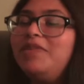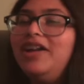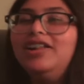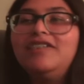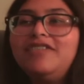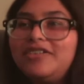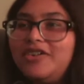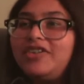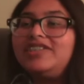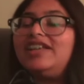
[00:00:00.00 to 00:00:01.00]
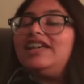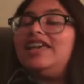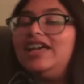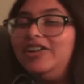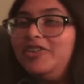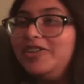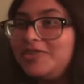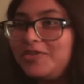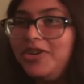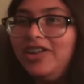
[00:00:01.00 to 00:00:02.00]
Olivia Cooke's gonna kill this
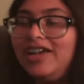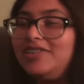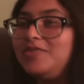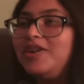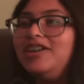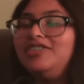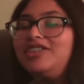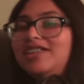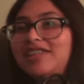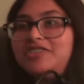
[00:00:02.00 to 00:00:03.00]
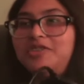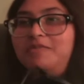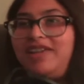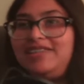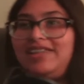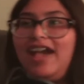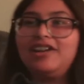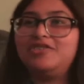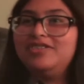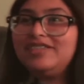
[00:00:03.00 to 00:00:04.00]
role, I swear. She's such an amazing
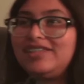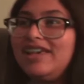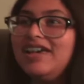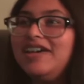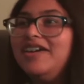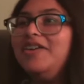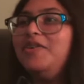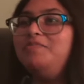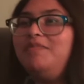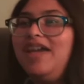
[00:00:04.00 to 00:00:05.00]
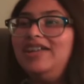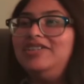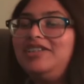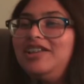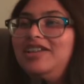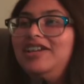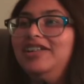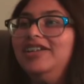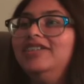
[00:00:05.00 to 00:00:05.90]
actress. Man, she's gonna kill it.